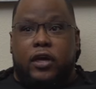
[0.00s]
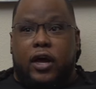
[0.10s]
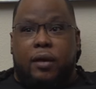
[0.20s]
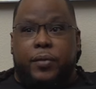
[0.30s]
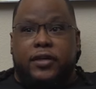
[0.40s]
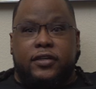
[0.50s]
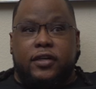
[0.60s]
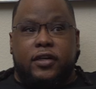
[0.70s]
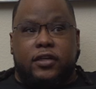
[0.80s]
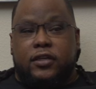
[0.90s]
right. I
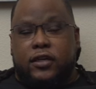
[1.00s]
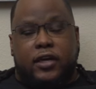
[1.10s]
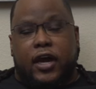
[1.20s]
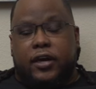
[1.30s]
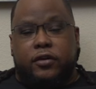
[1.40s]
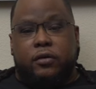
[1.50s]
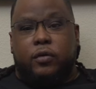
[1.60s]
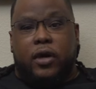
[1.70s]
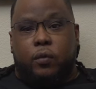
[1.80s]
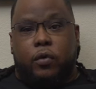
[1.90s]
basically could kind of do
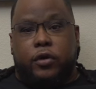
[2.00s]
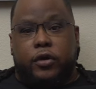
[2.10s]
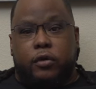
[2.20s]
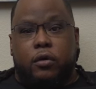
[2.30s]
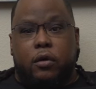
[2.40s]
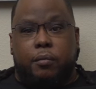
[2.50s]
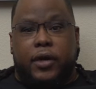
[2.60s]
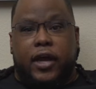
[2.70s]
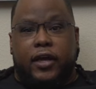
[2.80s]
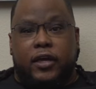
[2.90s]
what I want to do, but
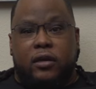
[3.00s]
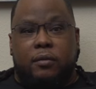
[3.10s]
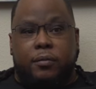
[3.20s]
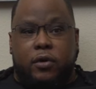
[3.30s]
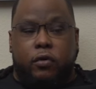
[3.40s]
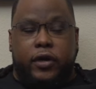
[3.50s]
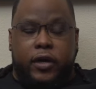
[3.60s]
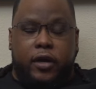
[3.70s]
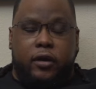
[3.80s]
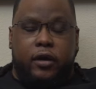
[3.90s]
I end up going
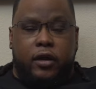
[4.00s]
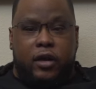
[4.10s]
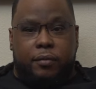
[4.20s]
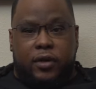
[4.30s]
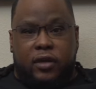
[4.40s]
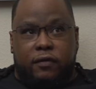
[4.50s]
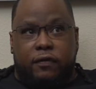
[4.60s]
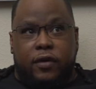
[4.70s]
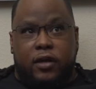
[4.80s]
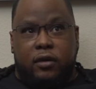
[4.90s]
there, I believe,
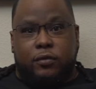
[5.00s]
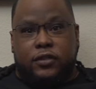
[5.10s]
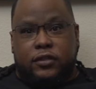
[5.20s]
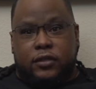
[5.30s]
and it was